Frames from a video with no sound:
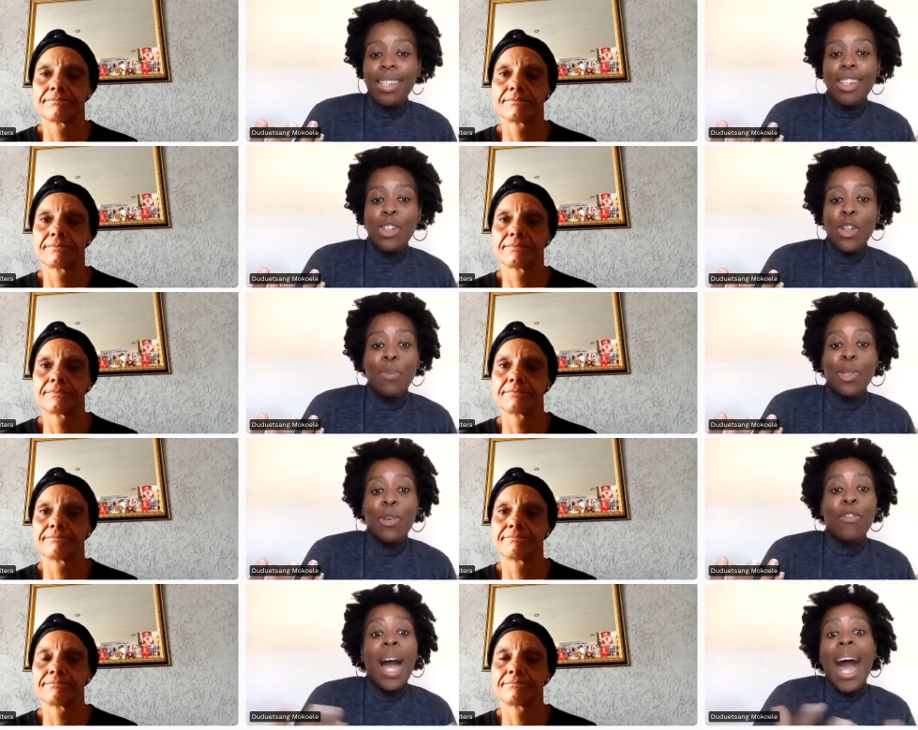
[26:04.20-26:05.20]
Speaker 1: in terms
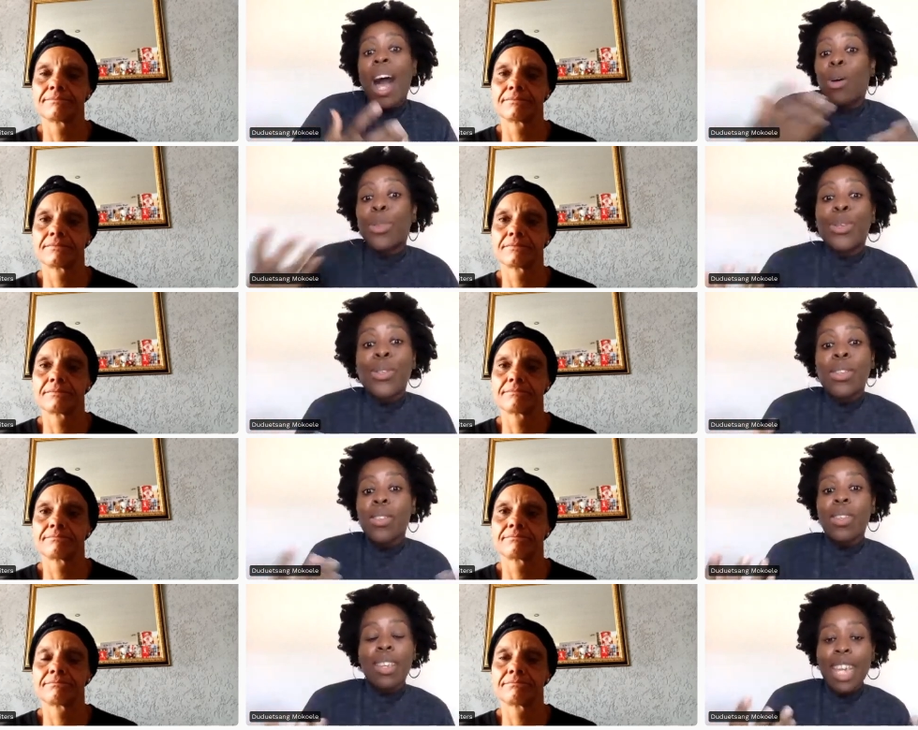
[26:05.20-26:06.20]
of how
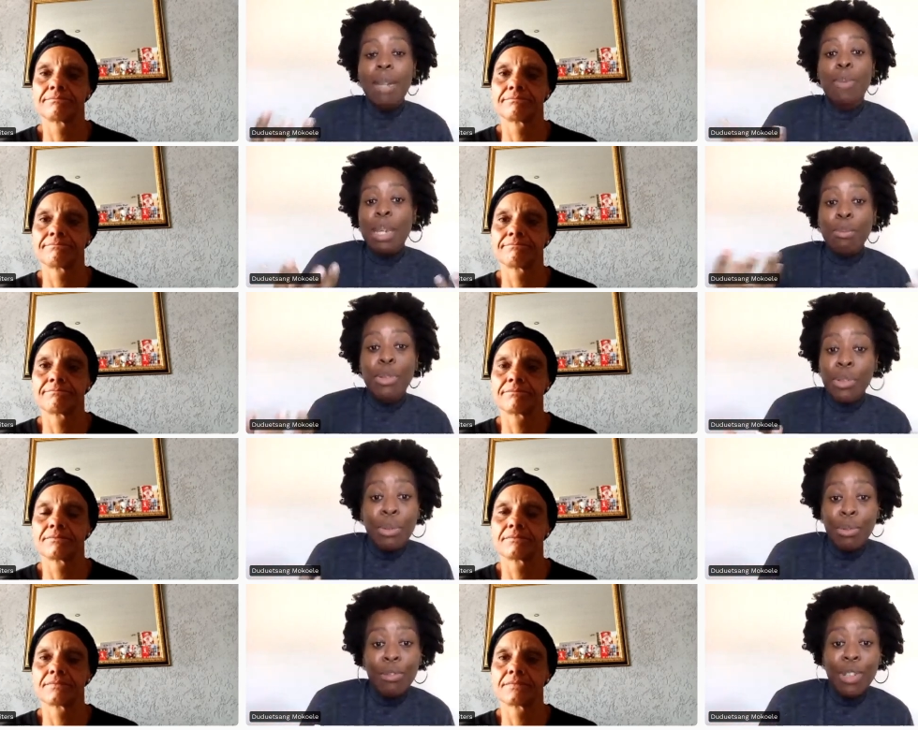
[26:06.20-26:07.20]
this can be
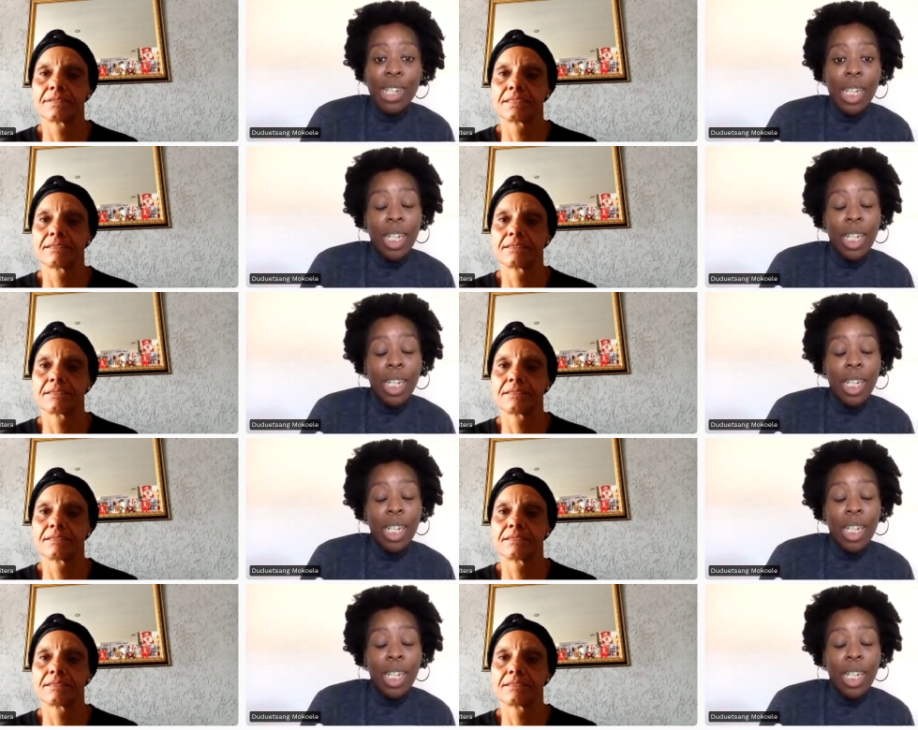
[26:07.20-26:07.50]
improved?